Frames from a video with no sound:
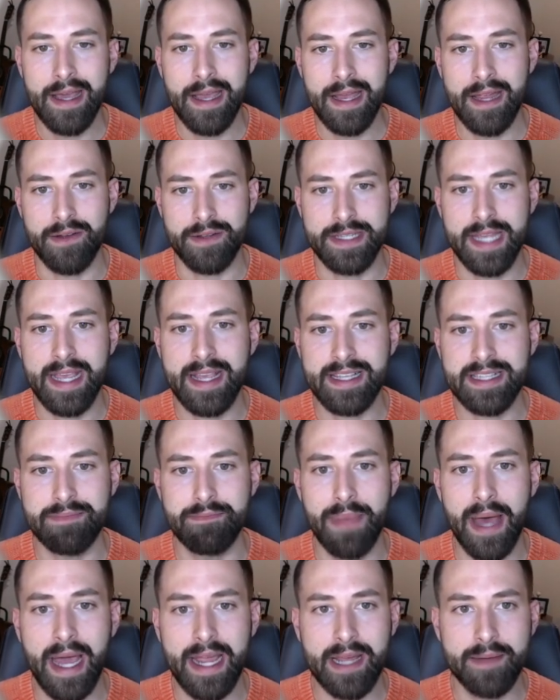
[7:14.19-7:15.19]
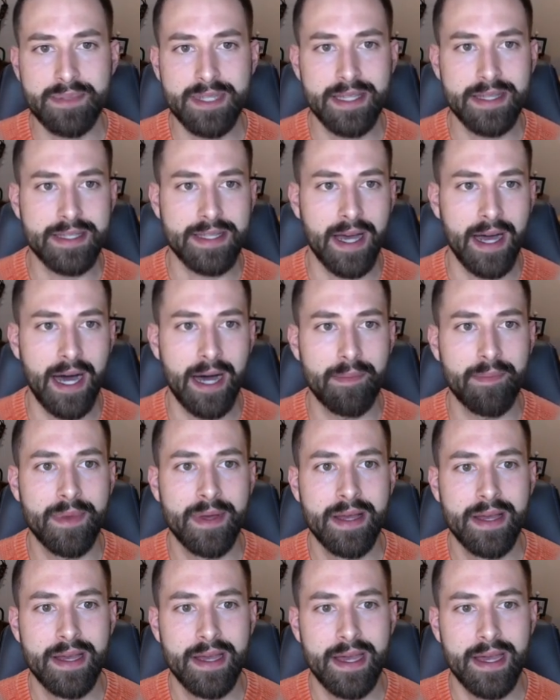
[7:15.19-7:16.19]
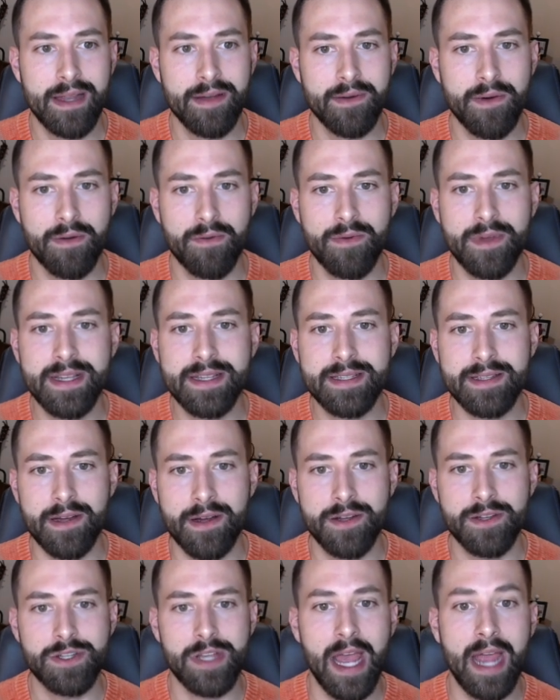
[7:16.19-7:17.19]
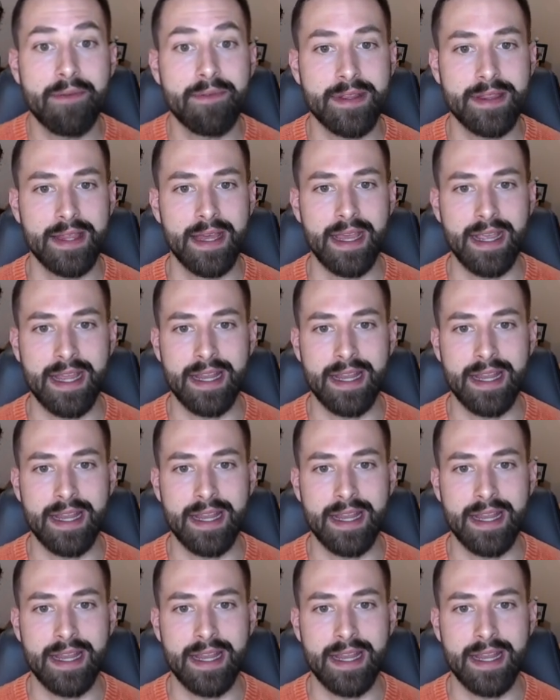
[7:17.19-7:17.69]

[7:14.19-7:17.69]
It'll take us back up to the top and we'll research everything.